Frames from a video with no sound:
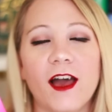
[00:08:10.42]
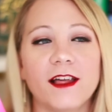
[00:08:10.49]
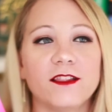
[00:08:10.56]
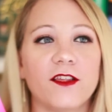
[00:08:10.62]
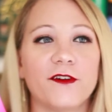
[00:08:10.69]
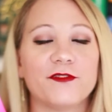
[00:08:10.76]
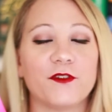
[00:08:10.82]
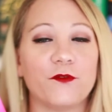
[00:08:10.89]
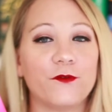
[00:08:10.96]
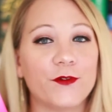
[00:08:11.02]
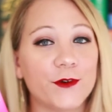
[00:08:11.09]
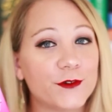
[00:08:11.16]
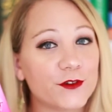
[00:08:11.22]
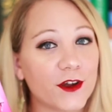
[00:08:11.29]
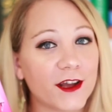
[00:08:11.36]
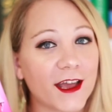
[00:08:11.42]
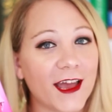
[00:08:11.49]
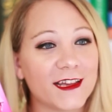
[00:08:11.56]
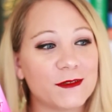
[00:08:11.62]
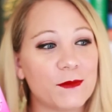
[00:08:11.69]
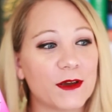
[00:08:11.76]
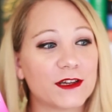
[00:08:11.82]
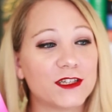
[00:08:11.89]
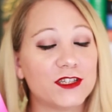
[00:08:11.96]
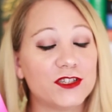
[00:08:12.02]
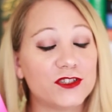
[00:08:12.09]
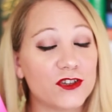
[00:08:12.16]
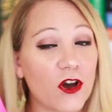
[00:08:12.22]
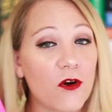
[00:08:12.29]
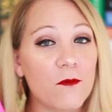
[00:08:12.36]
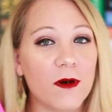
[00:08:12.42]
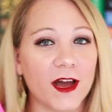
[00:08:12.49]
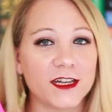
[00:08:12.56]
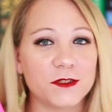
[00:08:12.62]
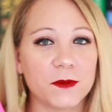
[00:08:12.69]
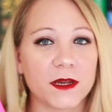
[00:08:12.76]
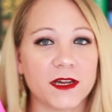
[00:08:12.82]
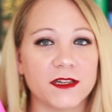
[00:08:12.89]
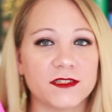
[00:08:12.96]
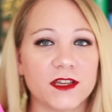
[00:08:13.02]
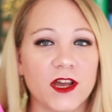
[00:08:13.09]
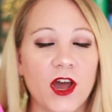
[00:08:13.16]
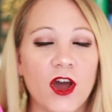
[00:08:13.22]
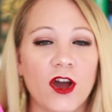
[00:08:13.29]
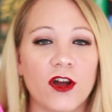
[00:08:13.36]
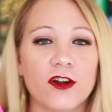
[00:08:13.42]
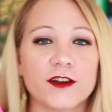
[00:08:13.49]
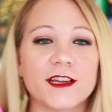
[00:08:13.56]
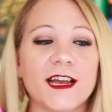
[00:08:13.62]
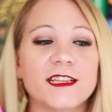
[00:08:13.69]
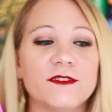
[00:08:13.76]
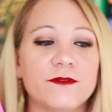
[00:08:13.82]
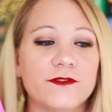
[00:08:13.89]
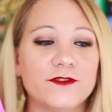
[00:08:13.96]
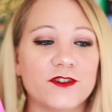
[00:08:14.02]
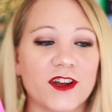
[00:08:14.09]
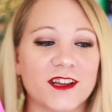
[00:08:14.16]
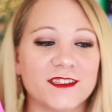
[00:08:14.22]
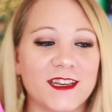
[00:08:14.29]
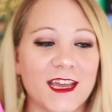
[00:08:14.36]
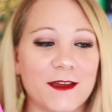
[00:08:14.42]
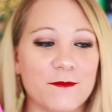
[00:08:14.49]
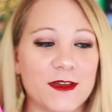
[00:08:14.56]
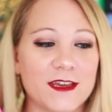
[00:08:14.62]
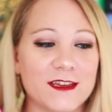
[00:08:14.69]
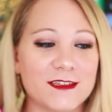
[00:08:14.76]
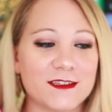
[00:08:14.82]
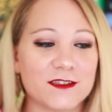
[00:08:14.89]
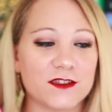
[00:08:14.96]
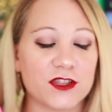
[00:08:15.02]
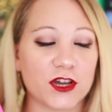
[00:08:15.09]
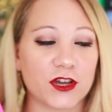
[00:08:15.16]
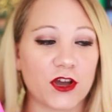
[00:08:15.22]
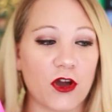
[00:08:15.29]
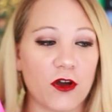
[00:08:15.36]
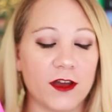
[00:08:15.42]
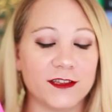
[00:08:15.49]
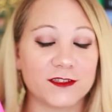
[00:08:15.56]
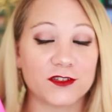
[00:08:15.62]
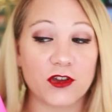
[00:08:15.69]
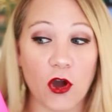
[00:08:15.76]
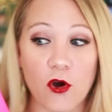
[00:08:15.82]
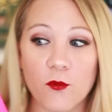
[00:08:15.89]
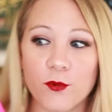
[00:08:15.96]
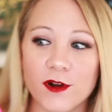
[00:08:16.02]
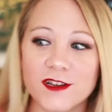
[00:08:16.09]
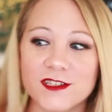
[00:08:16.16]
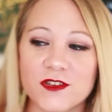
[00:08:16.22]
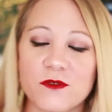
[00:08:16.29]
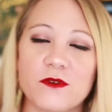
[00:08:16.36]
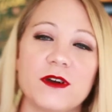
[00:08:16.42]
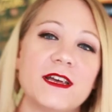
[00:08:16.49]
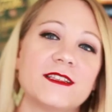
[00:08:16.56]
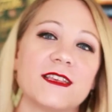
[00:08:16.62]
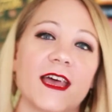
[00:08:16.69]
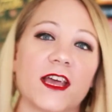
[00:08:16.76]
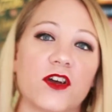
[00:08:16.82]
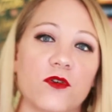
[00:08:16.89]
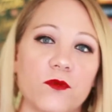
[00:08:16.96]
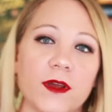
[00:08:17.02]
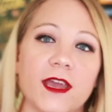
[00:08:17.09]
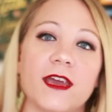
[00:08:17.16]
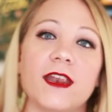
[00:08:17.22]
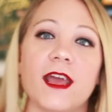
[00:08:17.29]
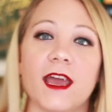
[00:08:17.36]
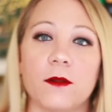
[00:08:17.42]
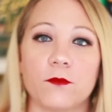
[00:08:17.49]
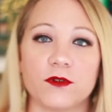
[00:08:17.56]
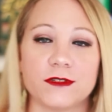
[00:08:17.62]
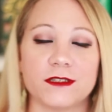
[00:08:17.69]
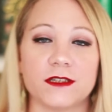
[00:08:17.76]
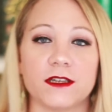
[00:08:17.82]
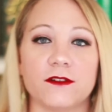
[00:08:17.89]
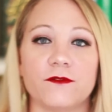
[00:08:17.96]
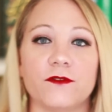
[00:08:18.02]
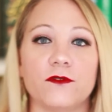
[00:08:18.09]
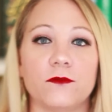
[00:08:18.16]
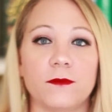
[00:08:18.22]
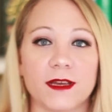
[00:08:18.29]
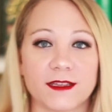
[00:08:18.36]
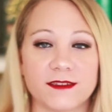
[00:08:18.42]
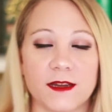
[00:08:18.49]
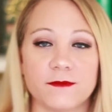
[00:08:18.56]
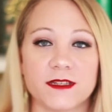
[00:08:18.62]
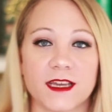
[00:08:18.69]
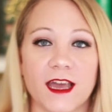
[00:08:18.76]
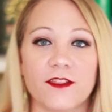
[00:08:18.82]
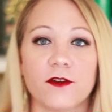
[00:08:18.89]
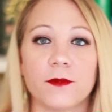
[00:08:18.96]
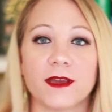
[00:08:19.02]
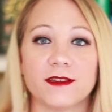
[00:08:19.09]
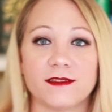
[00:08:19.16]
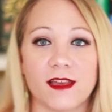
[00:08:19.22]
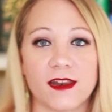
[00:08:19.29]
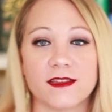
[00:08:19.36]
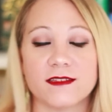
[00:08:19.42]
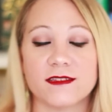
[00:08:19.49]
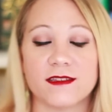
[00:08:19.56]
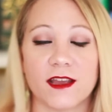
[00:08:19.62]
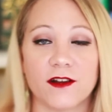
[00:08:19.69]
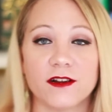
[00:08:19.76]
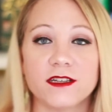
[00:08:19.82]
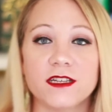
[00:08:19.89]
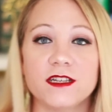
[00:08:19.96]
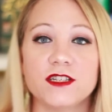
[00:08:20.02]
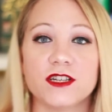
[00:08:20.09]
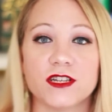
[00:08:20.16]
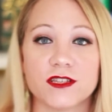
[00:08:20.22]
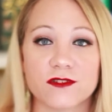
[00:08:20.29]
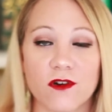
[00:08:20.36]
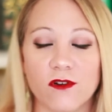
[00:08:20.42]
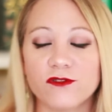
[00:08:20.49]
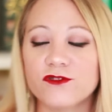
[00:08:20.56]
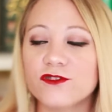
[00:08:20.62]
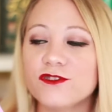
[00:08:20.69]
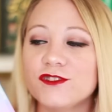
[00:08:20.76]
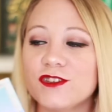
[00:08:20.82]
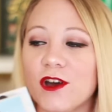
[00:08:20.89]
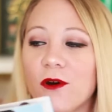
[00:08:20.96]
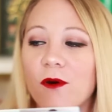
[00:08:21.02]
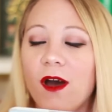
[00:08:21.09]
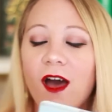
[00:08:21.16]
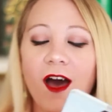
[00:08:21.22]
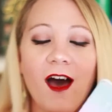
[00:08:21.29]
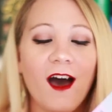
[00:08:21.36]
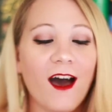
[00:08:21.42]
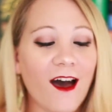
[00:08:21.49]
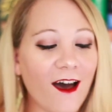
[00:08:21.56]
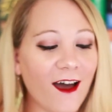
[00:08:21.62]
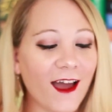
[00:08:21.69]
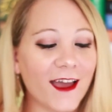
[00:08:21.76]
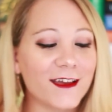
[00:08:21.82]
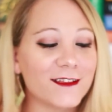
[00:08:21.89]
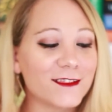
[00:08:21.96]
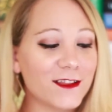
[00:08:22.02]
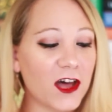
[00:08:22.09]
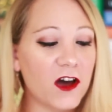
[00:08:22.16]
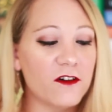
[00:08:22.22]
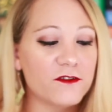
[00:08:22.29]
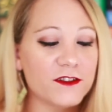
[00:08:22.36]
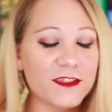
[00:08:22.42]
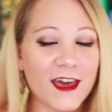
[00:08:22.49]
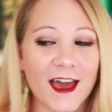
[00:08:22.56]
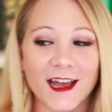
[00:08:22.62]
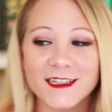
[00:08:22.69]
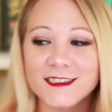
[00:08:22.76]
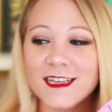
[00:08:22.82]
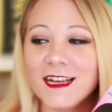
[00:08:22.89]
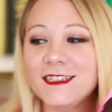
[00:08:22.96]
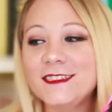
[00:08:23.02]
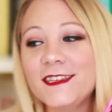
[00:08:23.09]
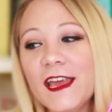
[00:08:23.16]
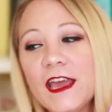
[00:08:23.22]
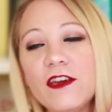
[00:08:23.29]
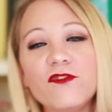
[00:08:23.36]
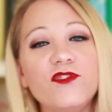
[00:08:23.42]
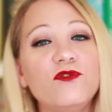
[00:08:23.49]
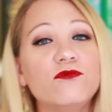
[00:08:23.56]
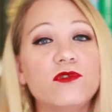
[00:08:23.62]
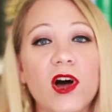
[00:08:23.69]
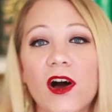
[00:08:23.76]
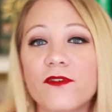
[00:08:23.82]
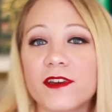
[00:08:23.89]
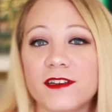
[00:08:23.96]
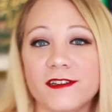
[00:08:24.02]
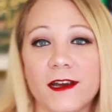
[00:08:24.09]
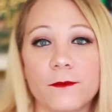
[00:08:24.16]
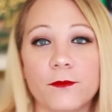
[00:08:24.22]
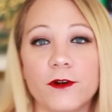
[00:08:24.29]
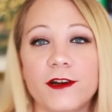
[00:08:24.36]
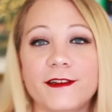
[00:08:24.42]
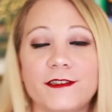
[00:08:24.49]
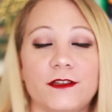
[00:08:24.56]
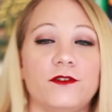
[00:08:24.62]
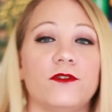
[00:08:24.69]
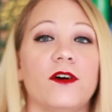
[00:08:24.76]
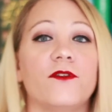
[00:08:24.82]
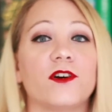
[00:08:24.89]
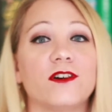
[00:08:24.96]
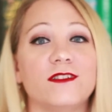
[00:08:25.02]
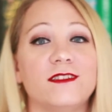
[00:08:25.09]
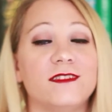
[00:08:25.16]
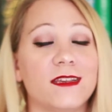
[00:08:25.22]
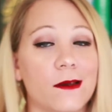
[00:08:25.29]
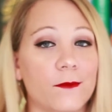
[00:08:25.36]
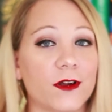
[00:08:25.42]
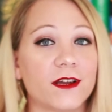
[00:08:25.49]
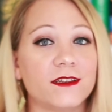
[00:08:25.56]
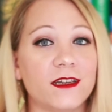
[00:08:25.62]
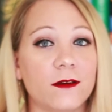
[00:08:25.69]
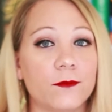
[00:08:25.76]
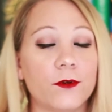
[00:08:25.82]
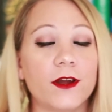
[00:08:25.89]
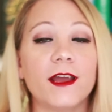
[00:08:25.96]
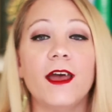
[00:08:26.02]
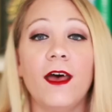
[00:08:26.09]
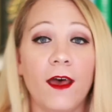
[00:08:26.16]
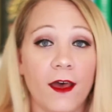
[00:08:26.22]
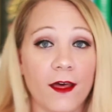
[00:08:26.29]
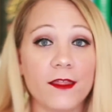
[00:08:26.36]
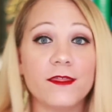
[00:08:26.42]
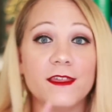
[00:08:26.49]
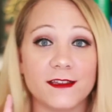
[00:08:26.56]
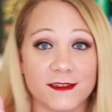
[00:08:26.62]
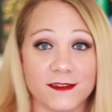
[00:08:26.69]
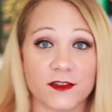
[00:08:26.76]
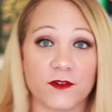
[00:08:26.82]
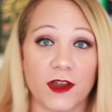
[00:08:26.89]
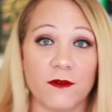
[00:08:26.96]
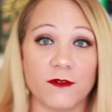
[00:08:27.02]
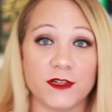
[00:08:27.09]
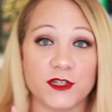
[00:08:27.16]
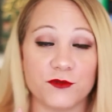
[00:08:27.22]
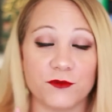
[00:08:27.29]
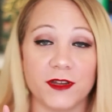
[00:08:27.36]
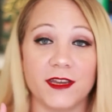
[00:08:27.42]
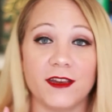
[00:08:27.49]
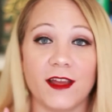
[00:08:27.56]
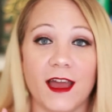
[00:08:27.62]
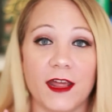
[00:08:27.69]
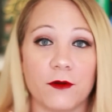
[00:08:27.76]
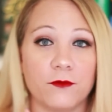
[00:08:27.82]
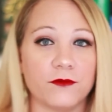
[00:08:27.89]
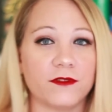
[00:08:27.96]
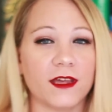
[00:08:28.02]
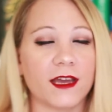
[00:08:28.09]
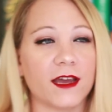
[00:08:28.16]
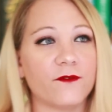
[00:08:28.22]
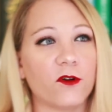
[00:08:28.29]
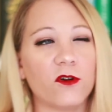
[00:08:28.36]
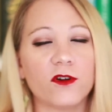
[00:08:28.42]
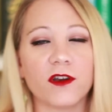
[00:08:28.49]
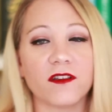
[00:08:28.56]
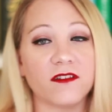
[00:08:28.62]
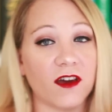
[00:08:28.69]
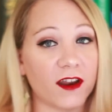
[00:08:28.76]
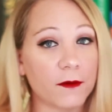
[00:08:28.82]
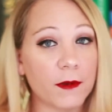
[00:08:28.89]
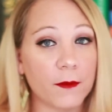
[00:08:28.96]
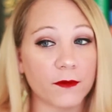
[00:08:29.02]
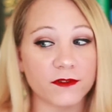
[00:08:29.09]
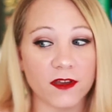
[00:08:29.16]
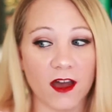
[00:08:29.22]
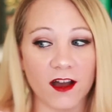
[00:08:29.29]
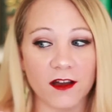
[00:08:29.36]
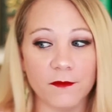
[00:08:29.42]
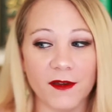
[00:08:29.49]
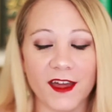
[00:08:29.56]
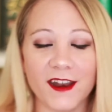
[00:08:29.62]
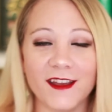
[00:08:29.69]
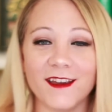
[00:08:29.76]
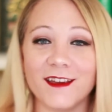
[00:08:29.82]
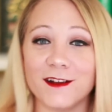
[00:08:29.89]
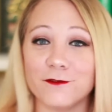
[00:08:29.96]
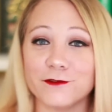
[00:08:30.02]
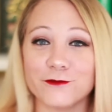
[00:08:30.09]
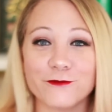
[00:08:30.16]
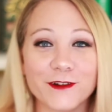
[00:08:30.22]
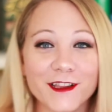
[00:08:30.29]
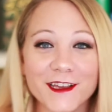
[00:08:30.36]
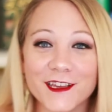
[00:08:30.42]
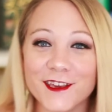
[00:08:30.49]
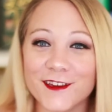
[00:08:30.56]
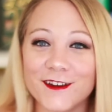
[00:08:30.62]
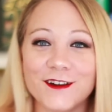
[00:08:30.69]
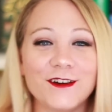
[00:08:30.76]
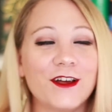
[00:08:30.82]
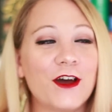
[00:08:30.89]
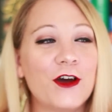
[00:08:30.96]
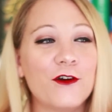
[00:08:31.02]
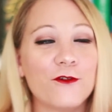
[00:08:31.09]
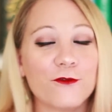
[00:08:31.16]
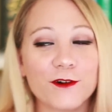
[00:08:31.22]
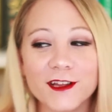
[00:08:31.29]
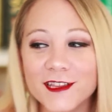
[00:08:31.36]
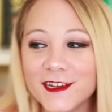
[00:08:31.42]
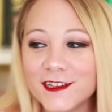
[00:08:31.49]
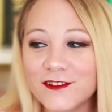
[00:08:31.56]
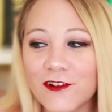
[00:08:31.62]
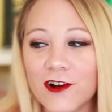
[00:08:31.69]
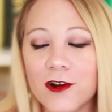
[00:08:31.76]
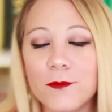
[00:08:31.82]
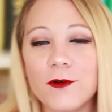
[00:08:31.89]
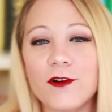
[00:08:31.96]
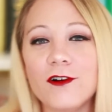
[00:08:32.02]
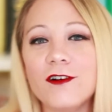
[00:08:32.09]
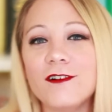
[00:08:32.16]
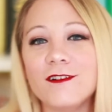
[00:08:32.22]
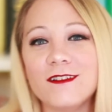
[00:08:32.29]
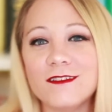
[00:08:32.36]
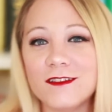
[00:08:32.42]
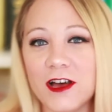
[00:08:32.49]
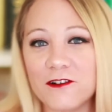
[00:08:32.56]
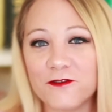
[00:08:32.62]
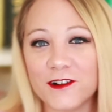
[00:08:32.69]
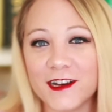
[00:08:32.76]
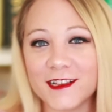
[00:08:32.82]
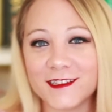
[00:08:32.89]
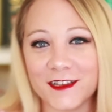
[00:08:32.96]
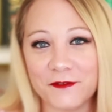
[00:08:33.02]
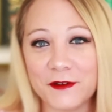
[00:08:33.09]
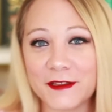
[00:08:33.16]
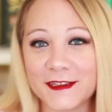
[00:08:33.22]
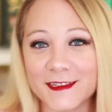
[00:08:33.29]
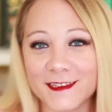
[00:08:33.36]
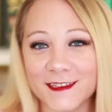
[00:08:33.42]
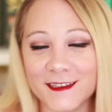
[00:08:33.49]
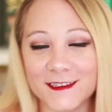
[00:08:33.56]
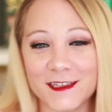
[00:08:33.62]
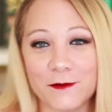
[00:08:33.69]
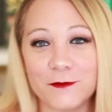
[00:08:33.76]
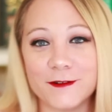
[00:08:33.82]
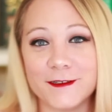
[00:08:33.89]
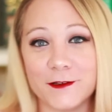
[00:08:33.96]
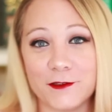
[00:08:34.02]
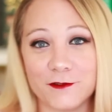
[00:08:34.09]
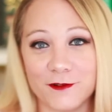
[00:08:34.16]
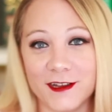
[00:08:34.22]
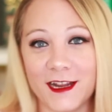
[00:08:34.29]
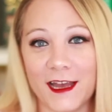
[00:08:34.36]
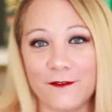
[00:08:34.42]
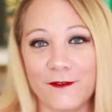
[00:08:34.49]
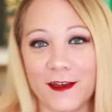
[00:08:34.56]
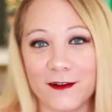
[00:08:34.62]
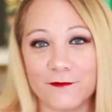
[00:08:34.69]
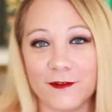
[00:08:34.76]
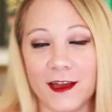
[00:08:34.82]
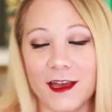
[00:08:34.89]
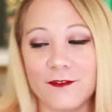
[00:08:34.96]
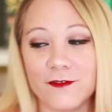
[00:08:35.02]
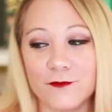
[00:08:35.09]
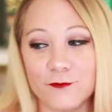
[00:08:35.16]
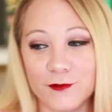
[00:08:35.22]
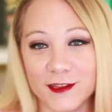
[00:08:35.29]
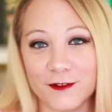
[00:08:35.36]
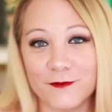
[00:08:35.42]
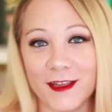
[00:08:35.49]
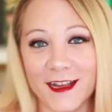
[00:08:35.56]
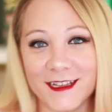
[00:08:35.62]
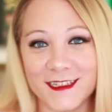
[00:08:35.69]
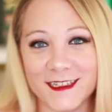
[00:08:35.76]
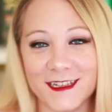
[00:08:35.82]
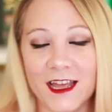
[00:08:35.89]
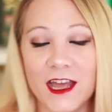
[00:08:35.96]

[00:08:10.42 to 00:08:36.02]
I love the food truck aspect so much because her dad's food truck's name is Cobra, so it's like Korean and Brazilian food mixed up together because that is his heritage and his culture. So I loved that. I'd say if you love contemporaries and you love a good summer contemporary, this is a great one to read. I don't think I've heard a ton of people talk about it, and it was really cute, really adorable. Love reading stuff like this in the summer, so 3.5 out of 5. Really liked it.